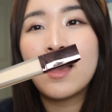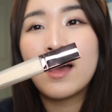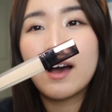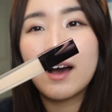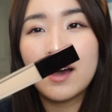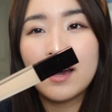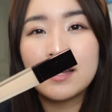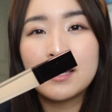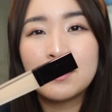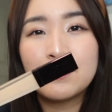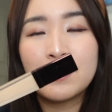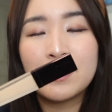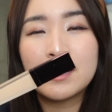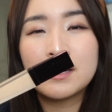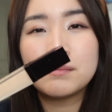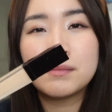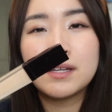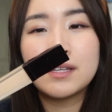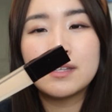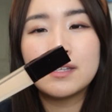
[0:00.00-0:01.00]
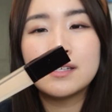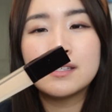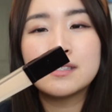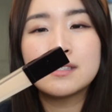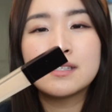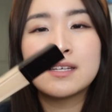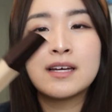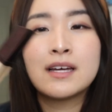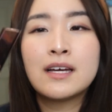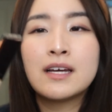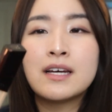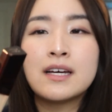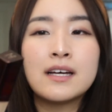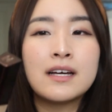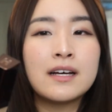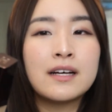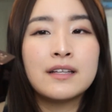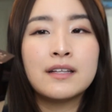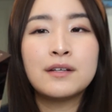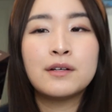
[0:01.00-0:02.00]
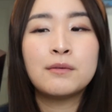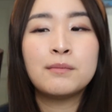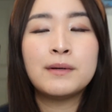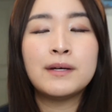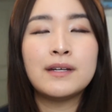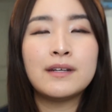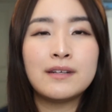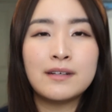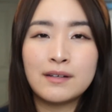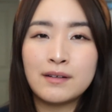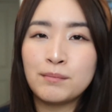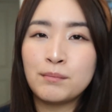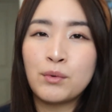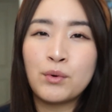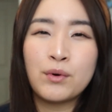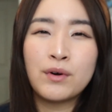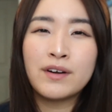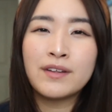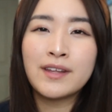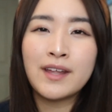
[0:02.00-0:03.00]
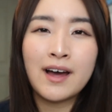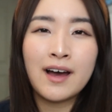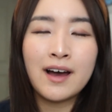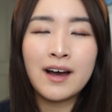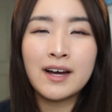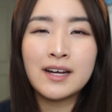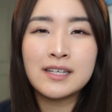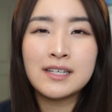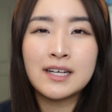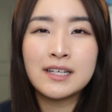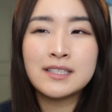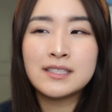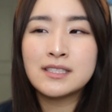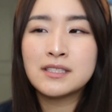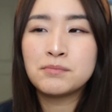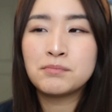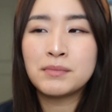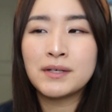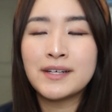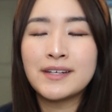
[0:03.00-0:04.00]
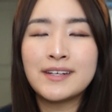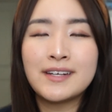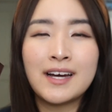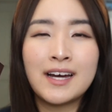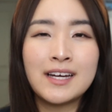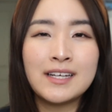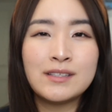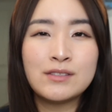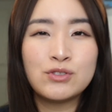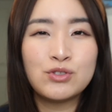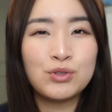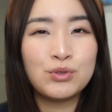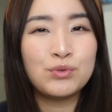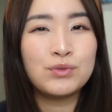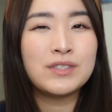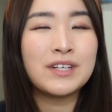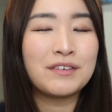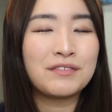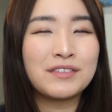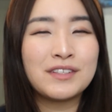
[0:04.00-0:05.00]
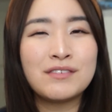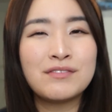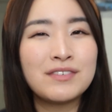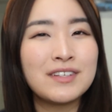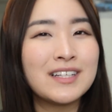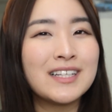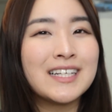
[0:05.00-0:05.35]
highly recommend this. A little bit more on the high end, but I do definitely feel